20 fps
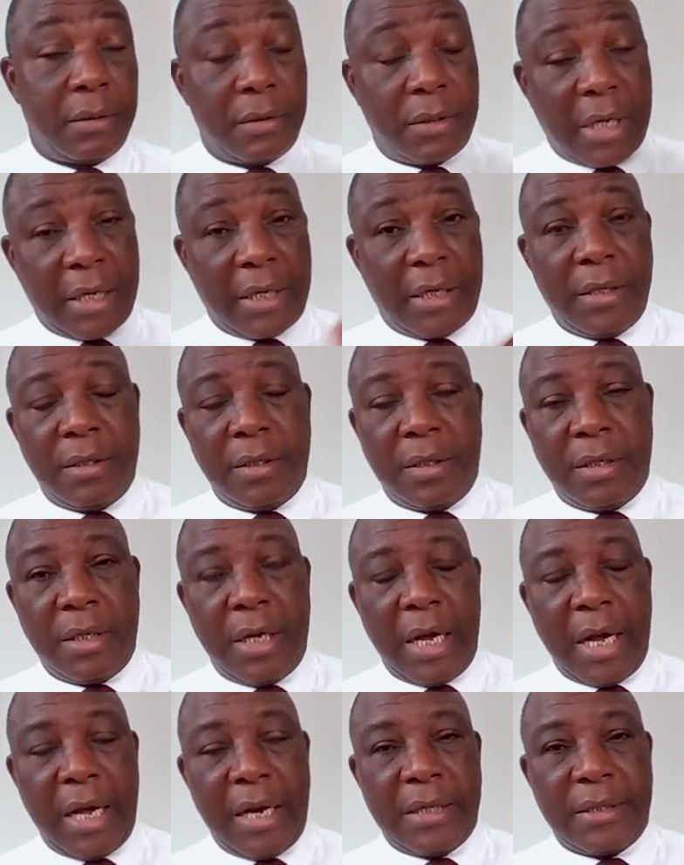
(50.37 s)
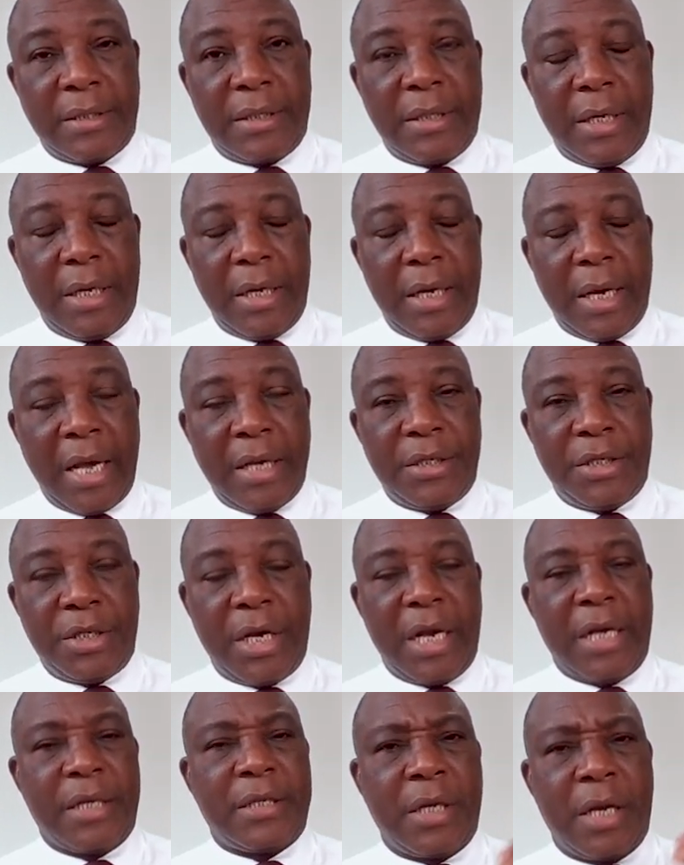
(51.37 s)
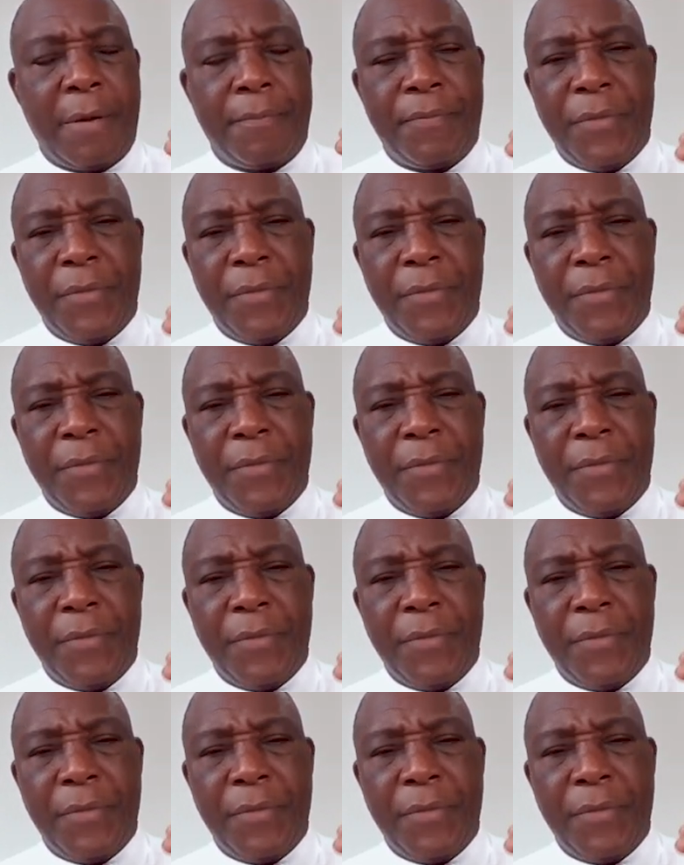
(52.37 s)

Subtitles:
taking the NSE, NGX,